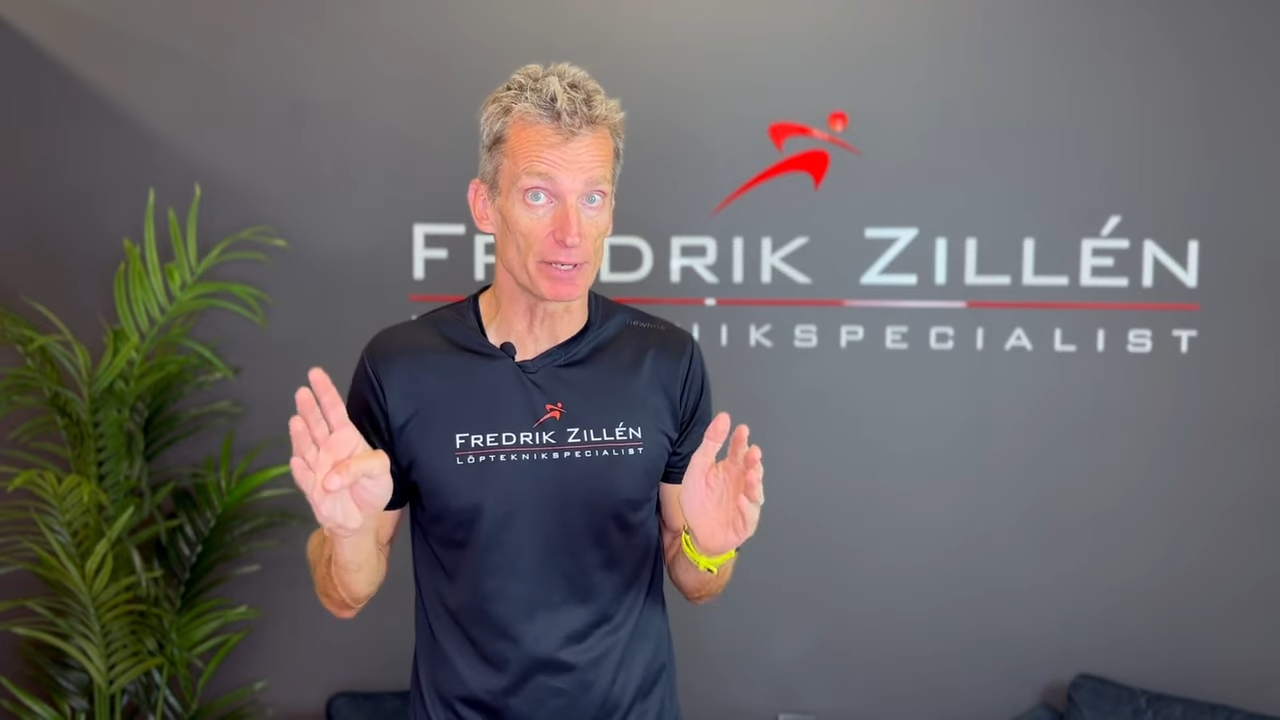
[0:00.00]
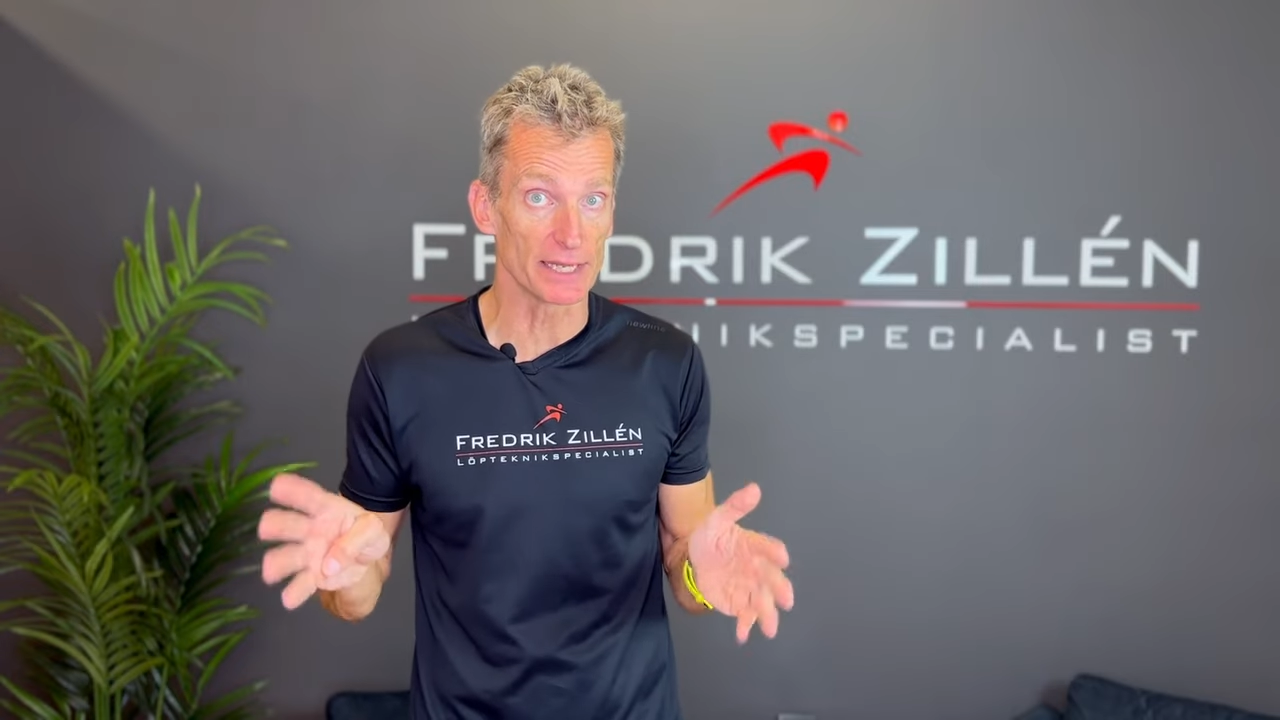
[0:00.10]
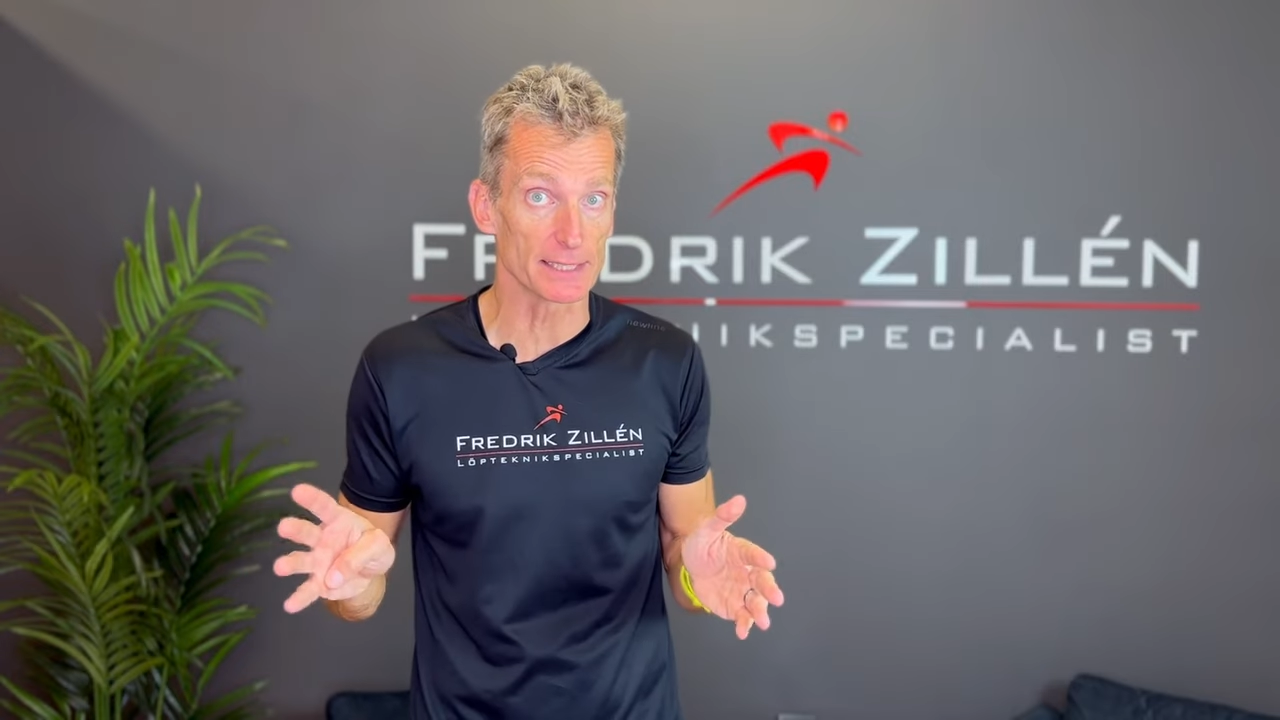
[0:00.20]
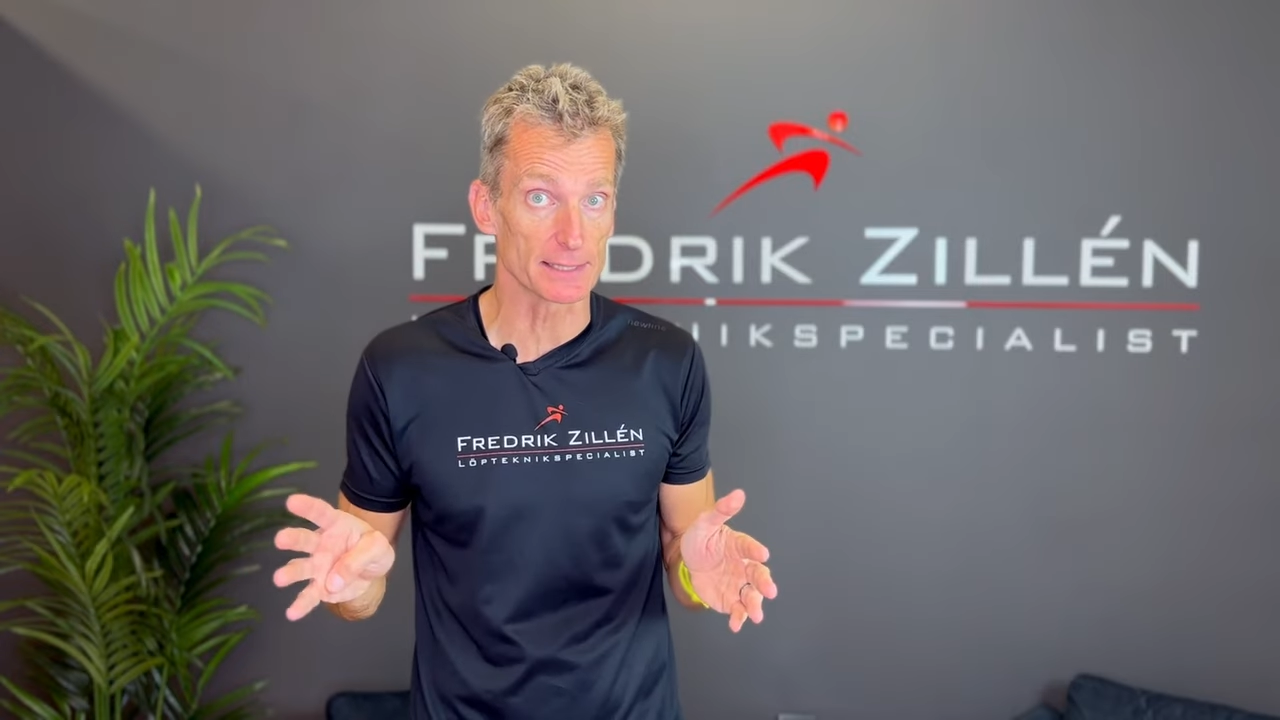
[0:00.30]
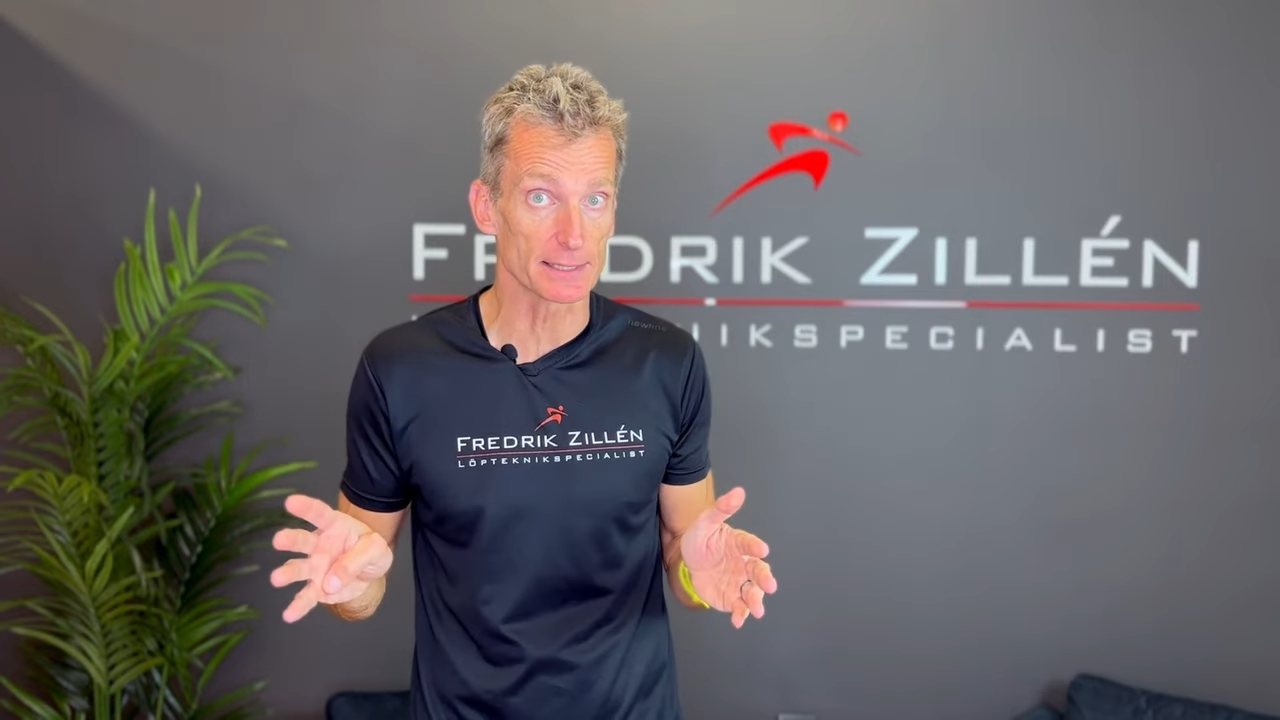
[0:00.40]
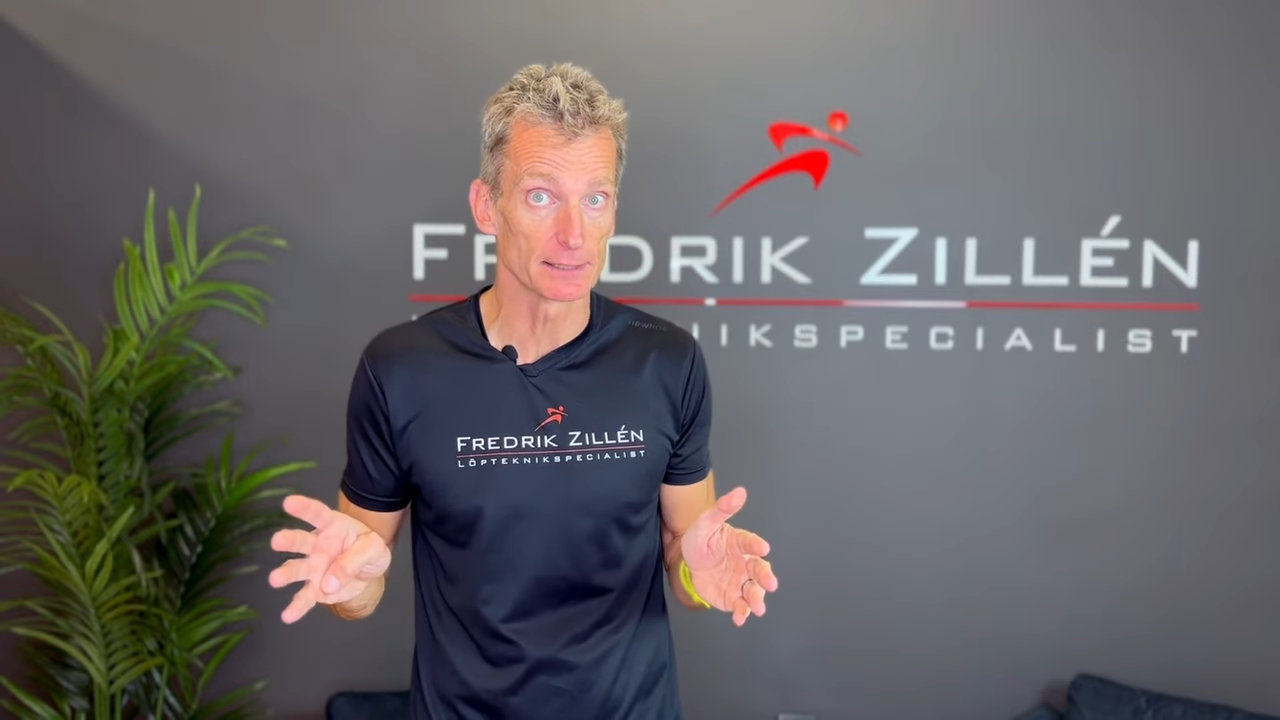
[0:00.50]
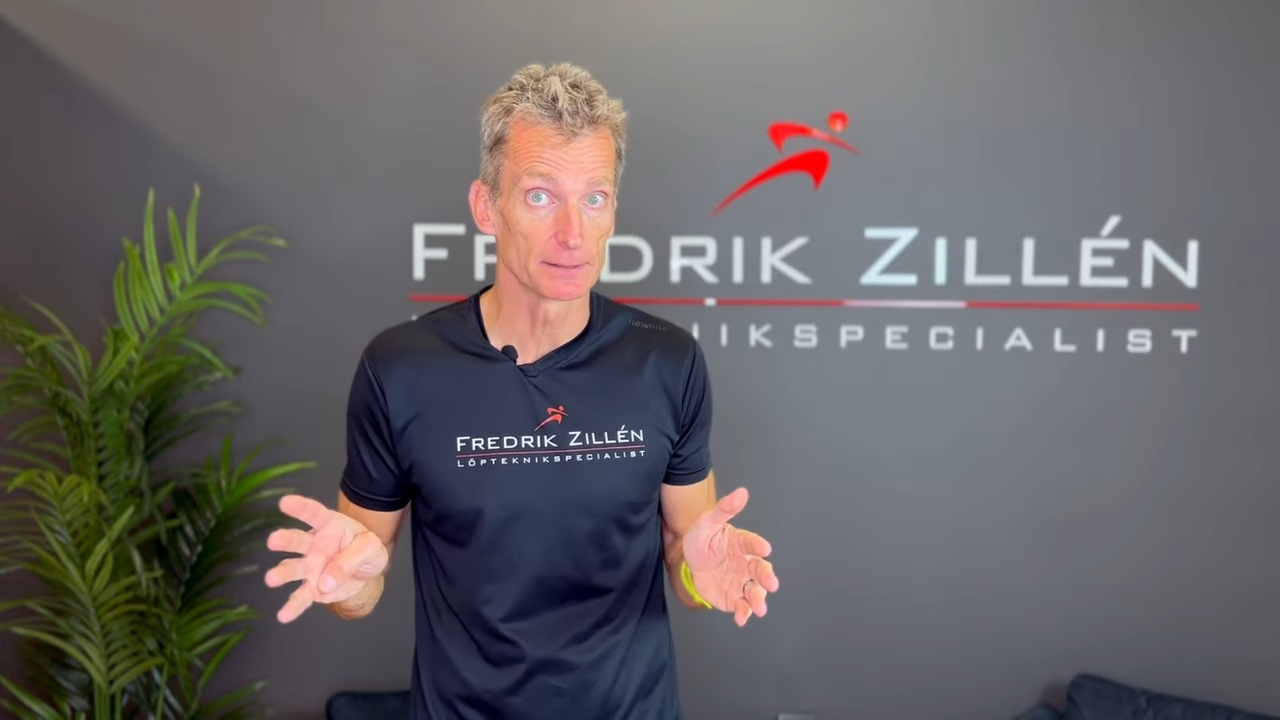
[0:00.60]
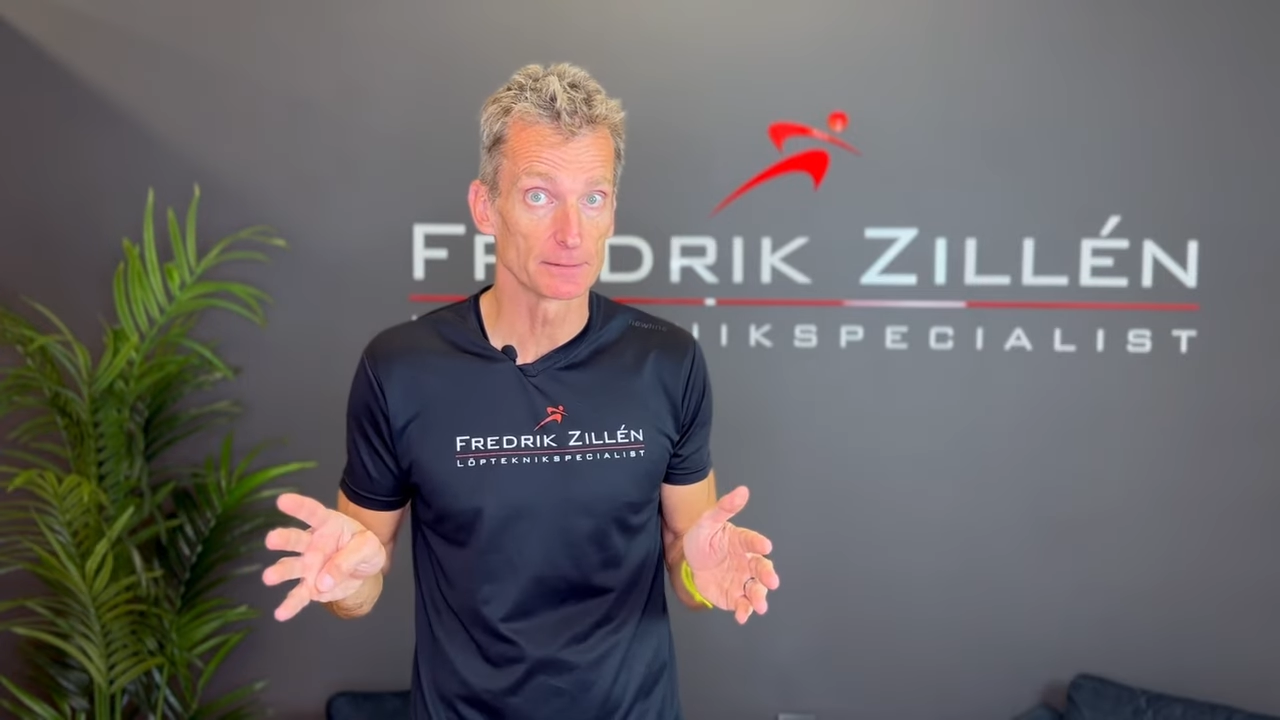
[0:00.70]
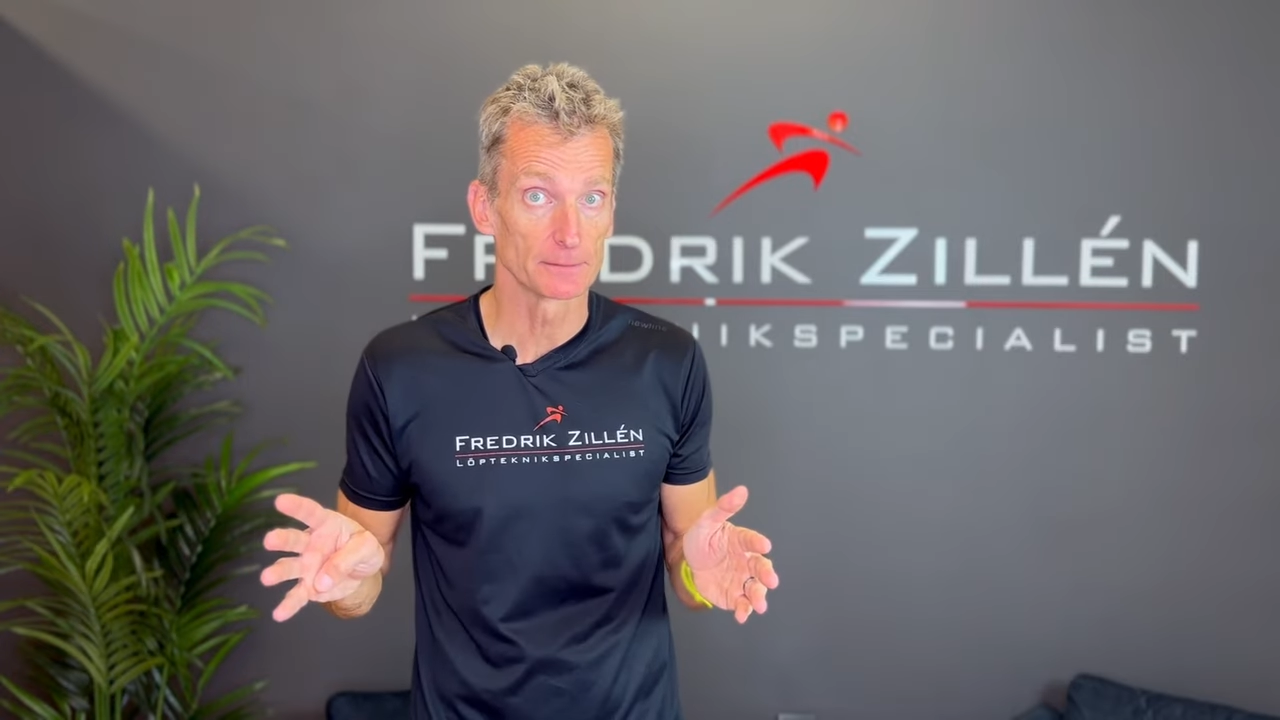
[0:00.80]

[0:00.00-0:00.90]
pace.